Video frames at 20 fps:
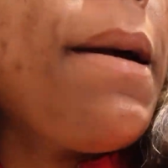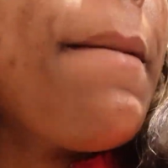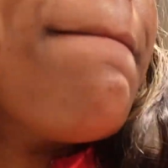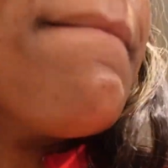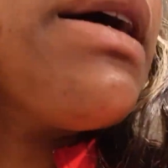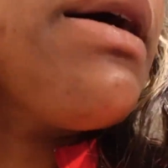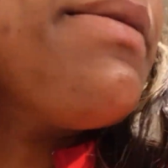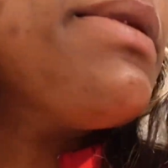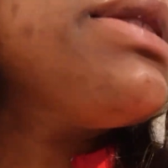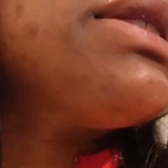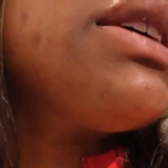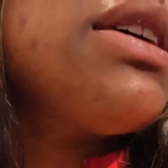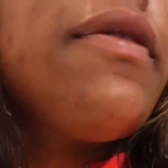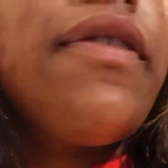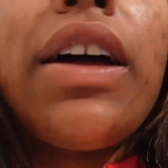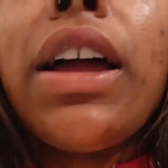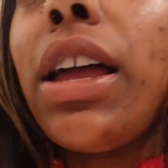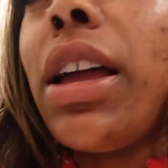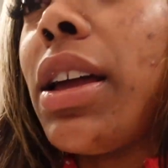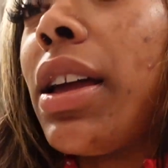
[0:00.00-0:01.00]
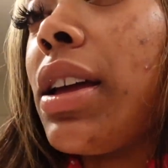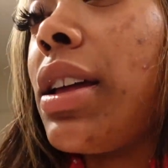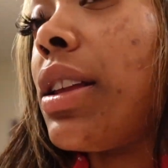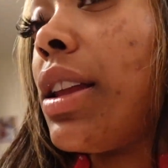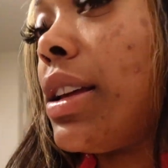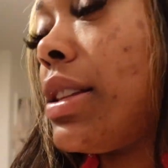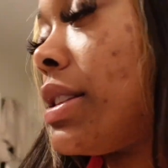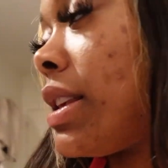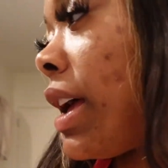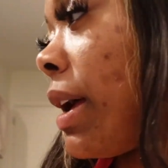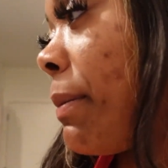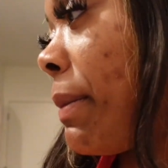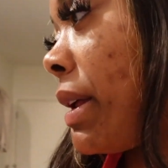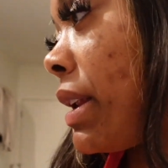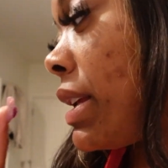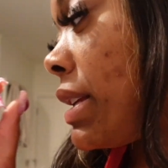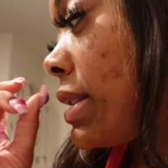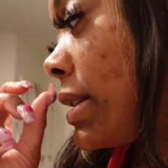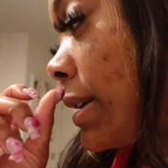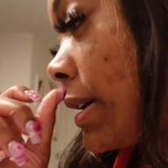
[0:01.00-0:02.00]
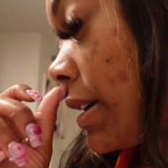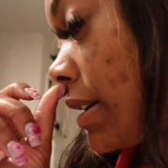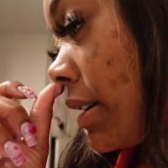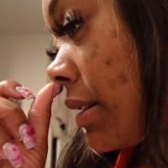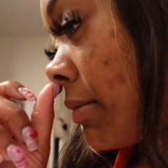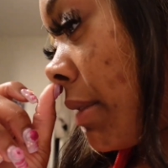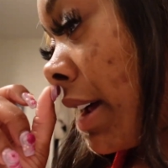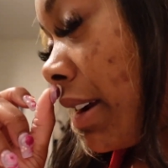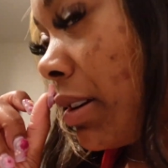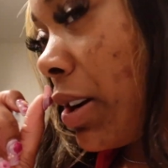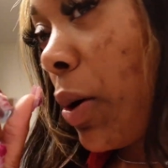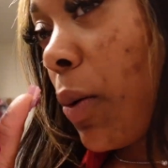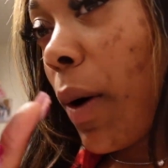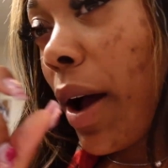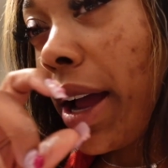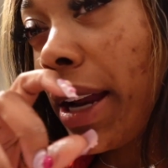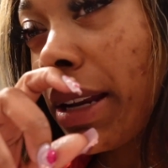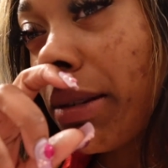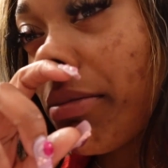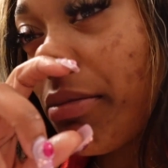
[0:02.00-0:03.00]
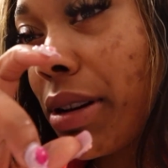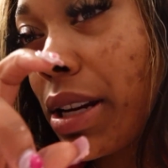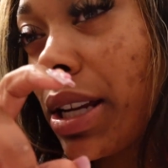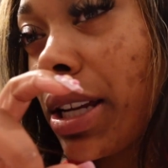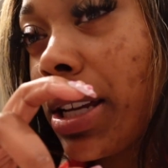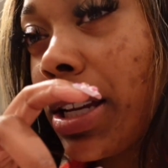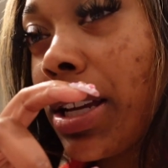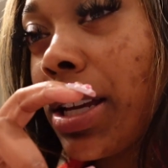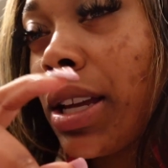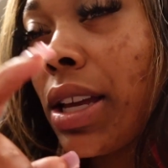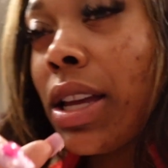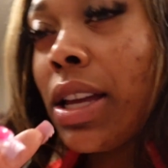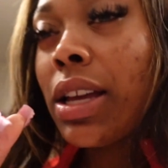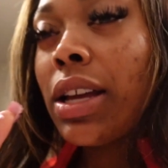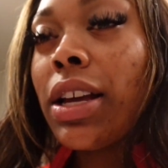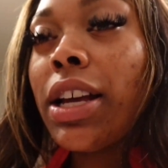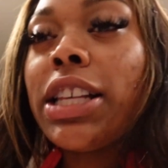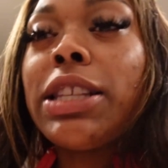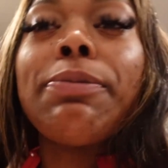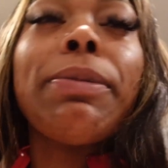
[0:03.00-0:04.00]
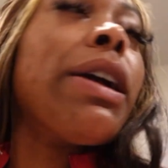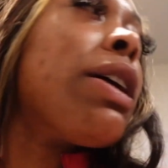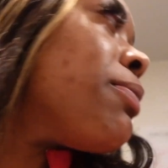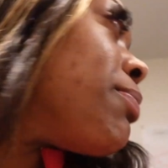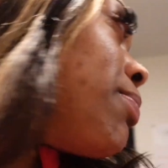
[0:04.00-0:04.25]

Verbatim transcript: But I'm gonna see if I can connect it. I might need to. Um, I don't know why I didn't Ooh, bring a spare